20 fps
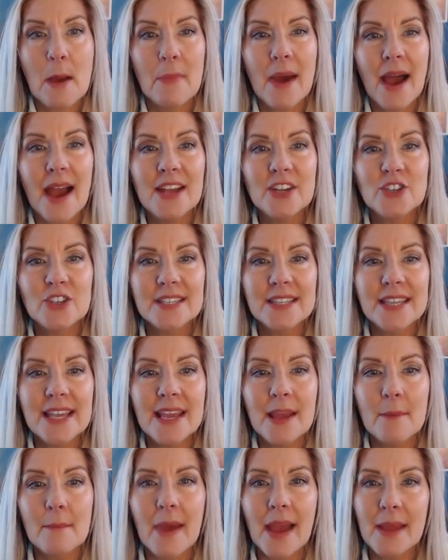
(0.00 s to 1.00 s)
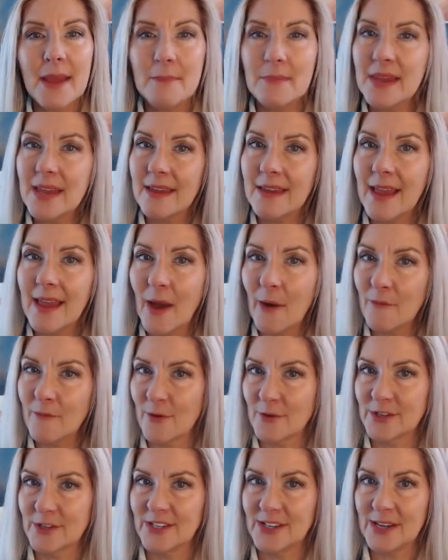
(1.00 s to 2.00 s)
But I just think it might be
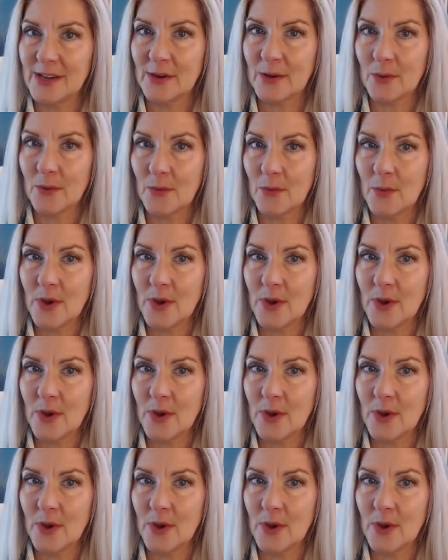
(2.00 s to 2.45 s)
helpful to you